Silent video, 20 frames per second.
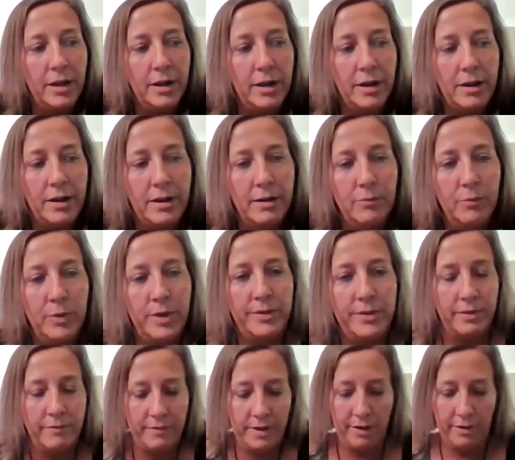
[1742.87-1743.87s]
uh, with
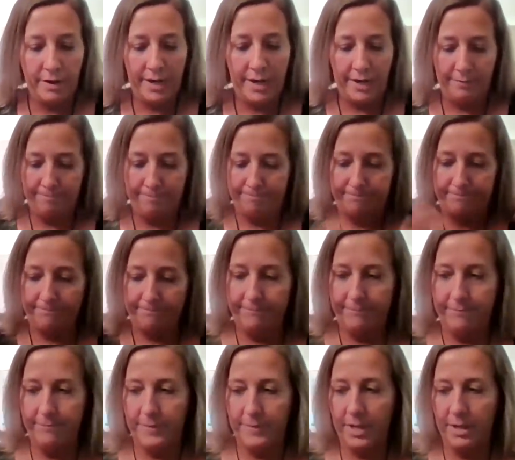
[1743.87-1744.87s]
a very
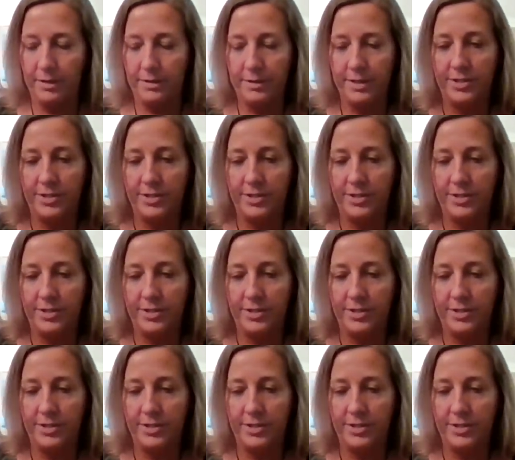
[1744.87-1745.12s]
uh,